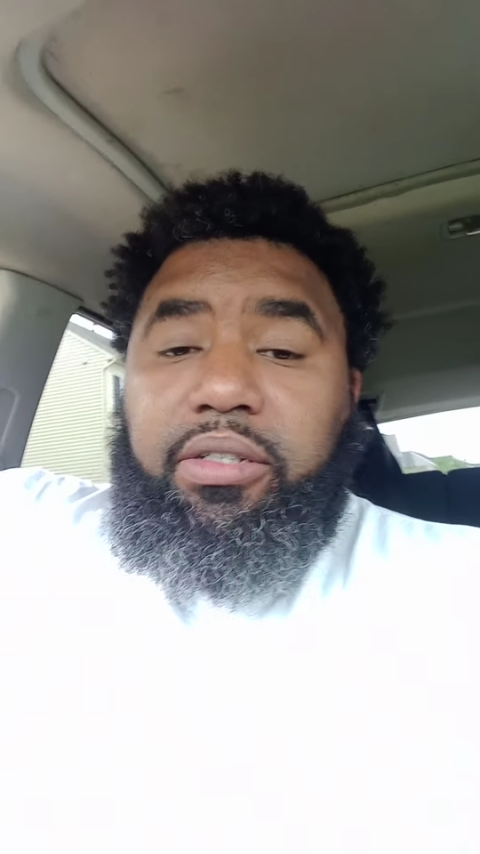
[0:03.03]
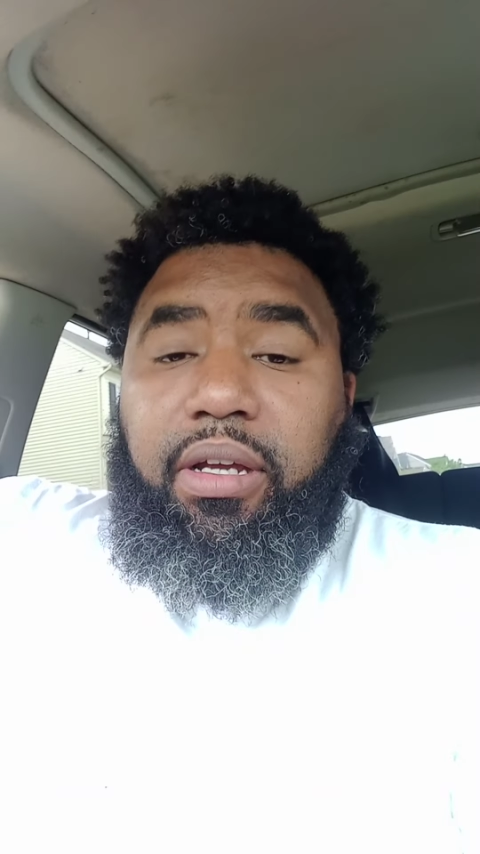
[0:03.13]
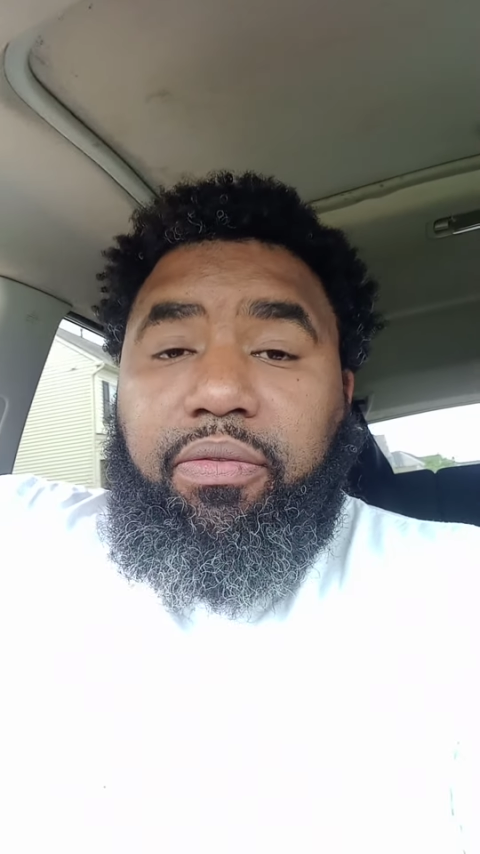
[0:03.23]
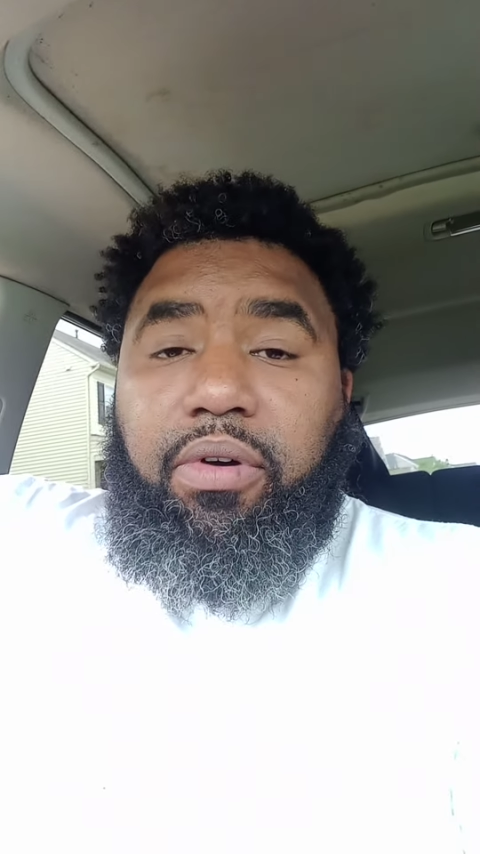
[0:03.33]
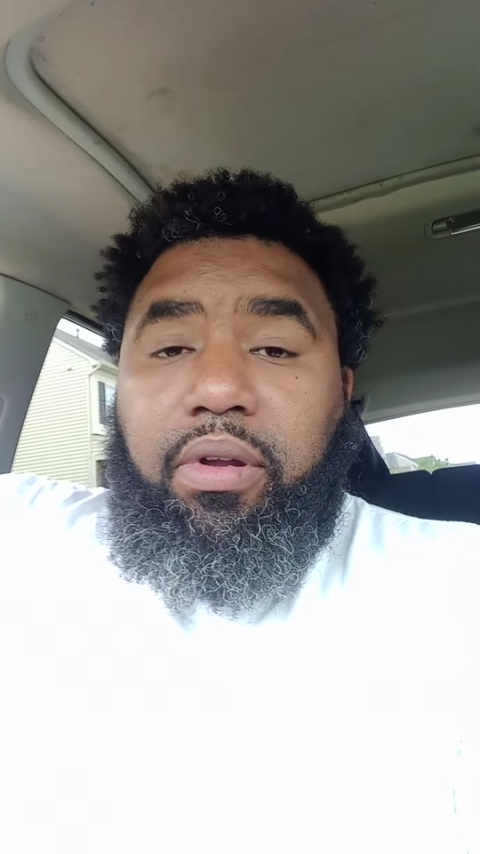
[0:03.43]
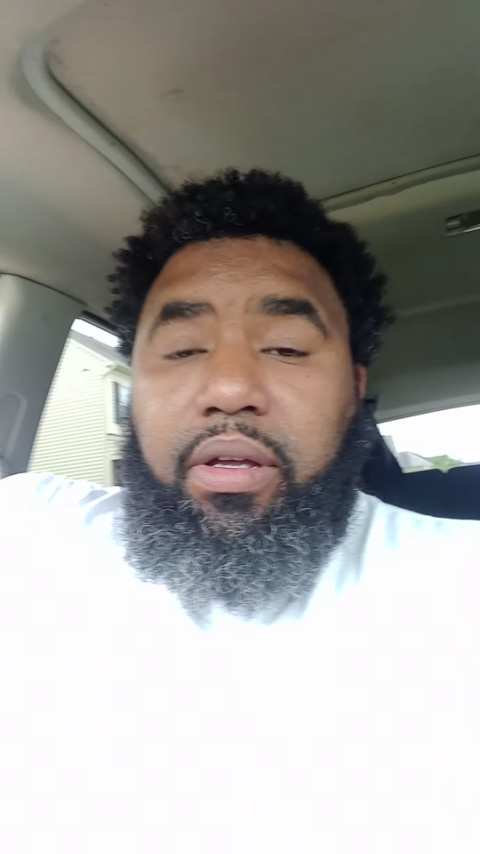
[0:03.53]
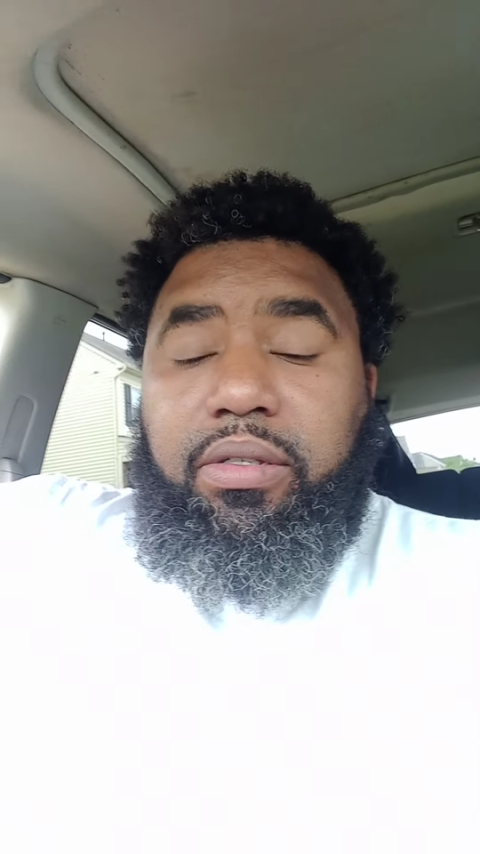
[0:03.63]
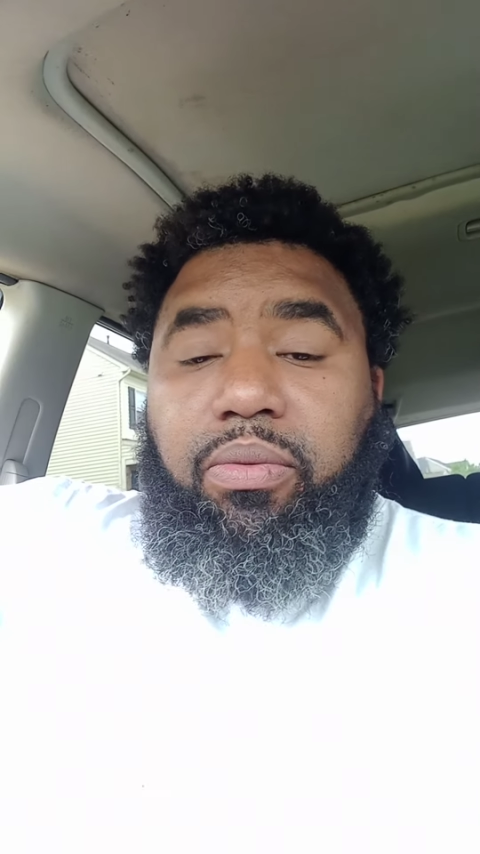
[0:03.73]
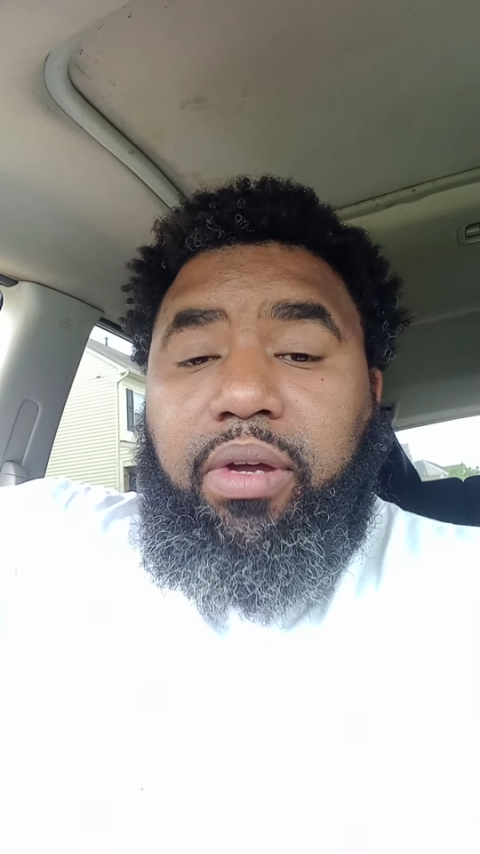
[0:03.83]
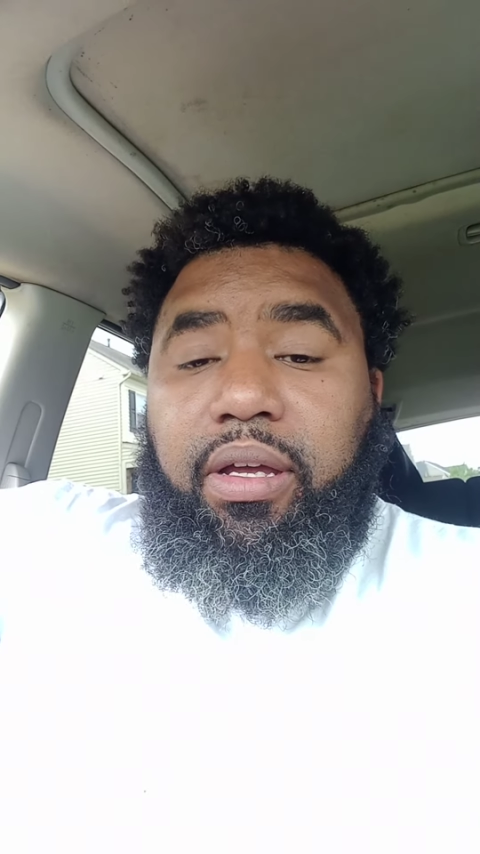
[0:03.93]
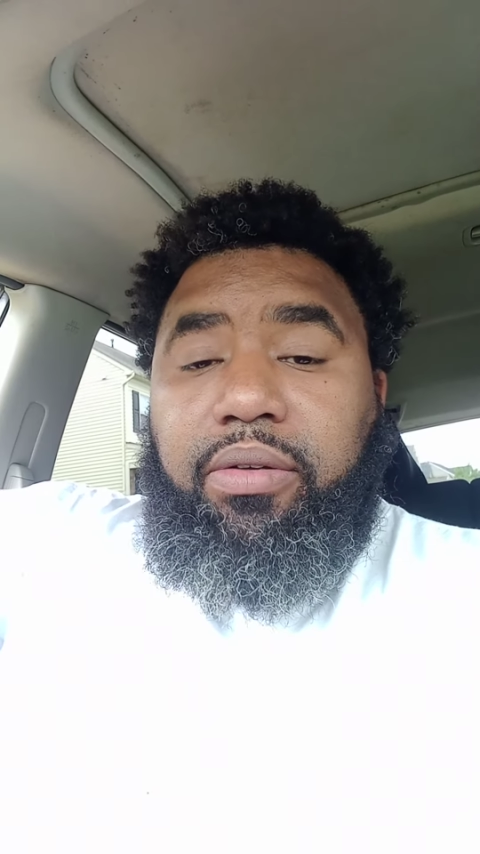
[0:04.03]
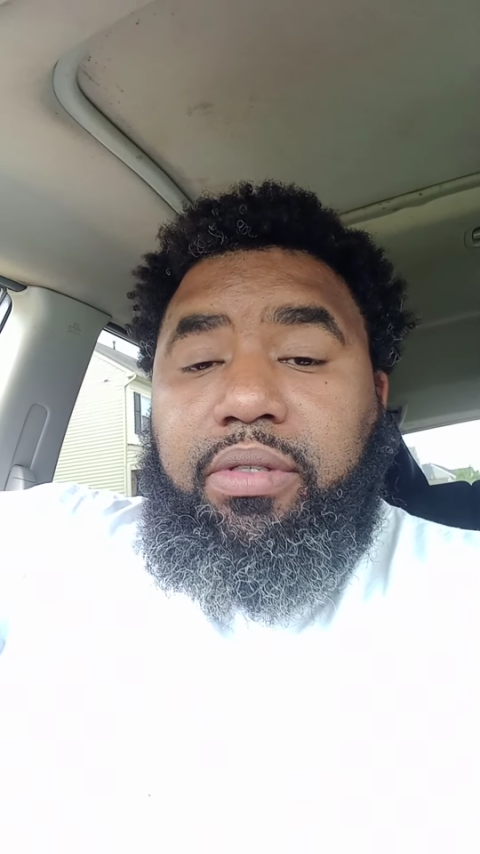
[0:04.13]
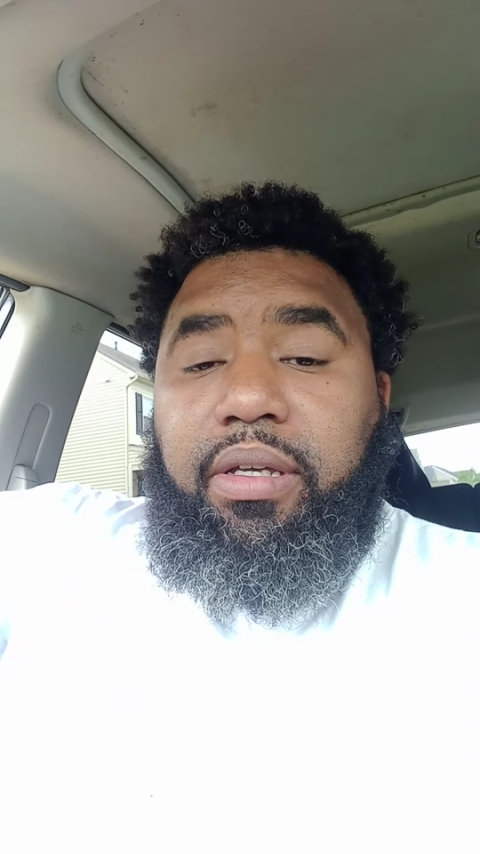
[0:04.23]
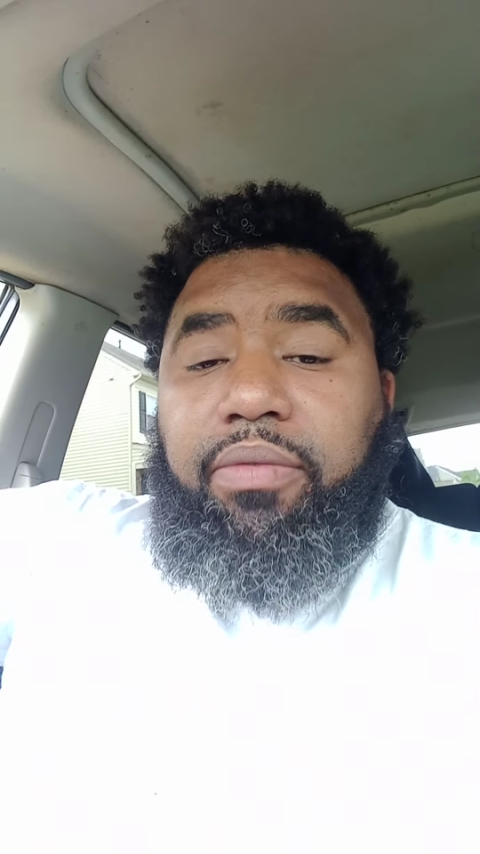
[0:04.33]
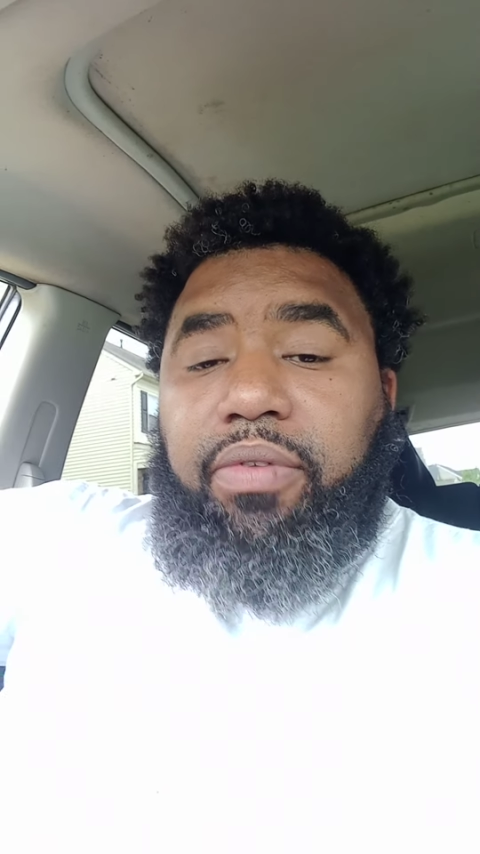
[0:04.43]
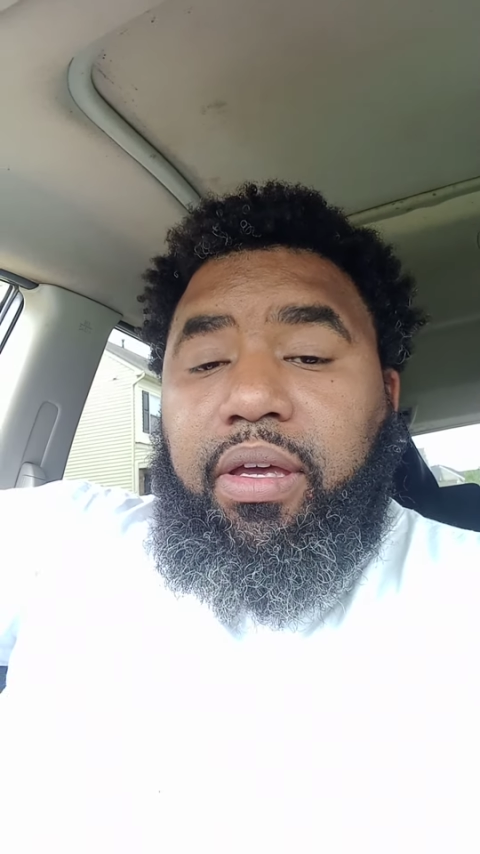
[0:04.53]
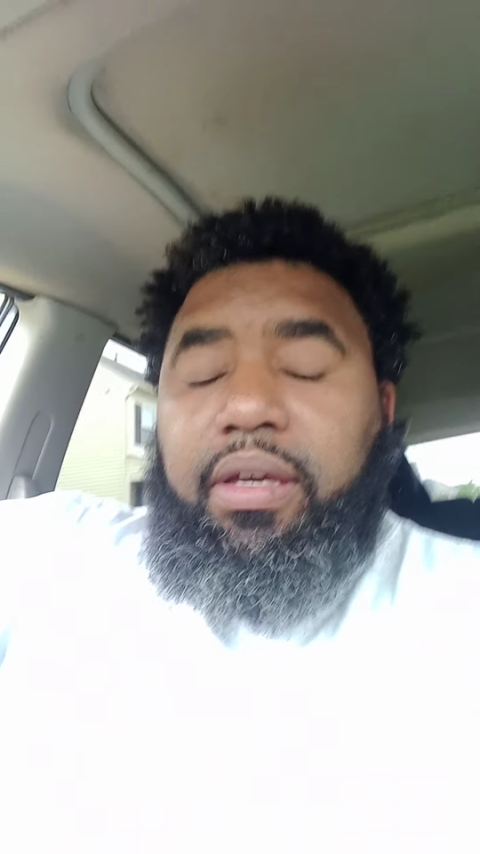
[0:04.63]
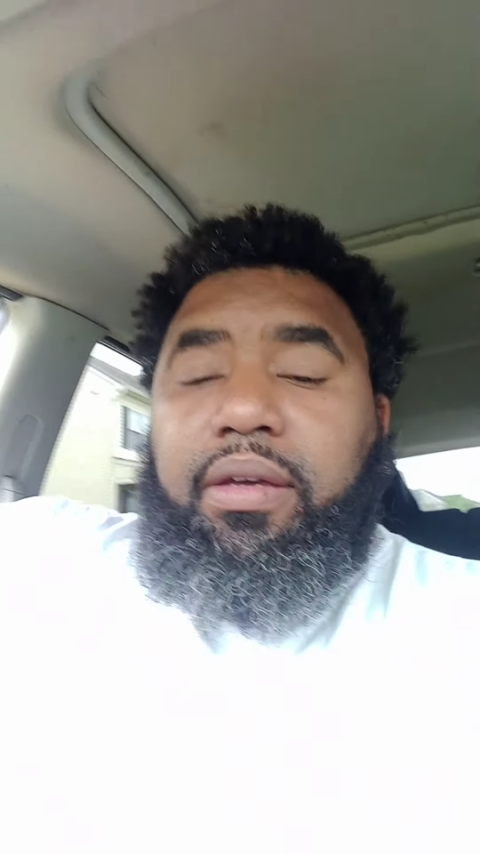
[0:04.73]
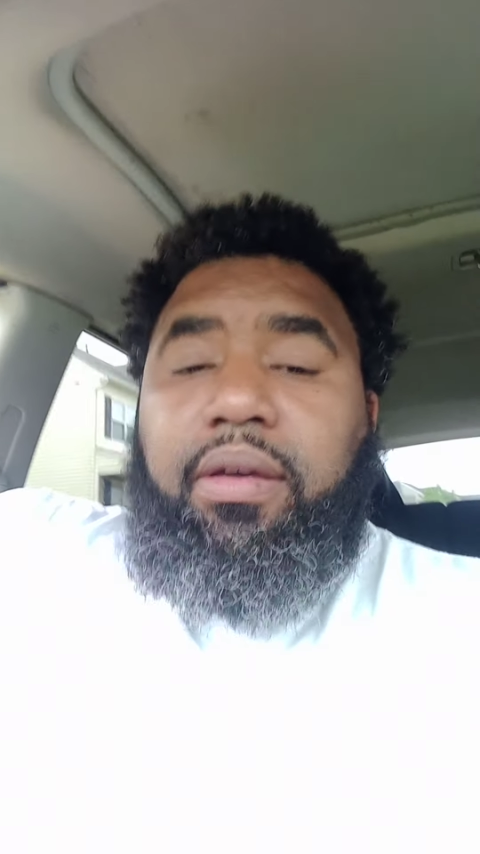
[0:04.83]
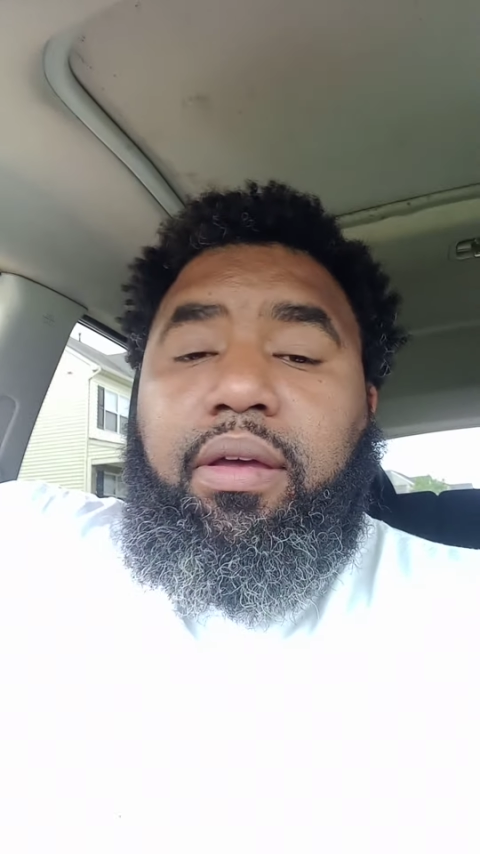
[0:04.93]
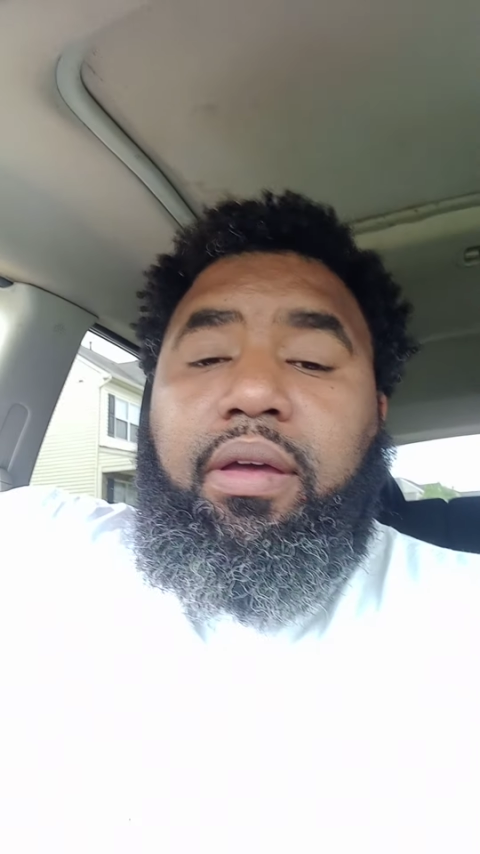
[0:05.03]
Javon Lutzwell Hill TV,